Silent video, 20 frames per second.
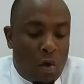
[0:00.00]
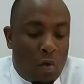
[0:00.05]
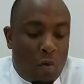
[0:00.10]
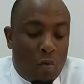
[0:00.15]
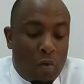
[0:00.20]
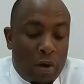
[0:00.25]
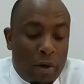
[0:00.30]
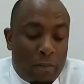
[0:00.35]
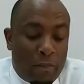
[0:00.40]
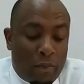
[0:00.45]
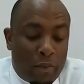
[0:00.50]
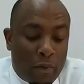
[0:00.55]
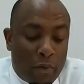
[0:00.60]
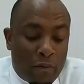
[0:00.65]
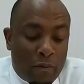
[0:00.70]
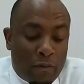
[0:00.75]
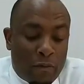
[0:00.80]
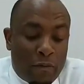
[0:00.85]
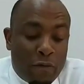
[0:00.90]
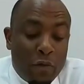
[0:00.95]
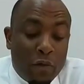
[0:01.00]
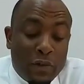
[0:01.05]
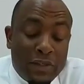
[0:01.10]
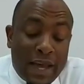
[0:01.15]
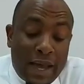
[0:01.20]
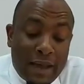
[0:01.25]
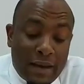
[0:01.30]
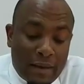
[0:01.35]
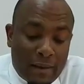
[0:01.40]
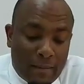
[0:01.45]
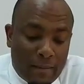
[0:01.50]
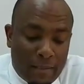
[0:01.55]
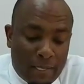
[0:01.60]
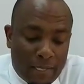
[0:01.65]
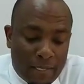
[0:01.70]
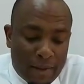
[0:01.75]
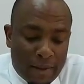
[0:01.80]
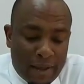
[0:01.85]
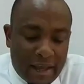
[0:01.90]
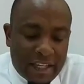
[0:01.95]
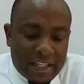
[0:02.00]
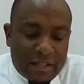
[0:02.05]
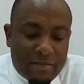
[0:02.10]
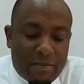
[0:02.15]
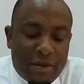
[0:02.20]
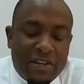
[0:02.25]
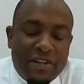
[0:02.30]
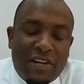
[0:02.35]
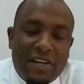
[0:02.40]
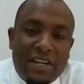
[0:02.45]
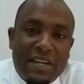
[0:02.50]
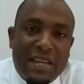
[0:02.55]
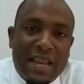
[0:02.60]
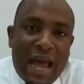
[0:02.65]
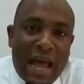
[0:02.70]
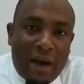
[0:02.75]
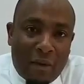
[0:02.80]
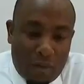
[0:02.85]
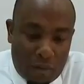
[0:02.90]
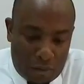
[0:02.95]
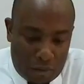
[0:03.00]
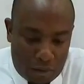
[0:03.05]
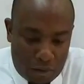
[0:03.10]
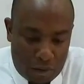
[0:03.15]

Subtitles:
will prove futile, especially now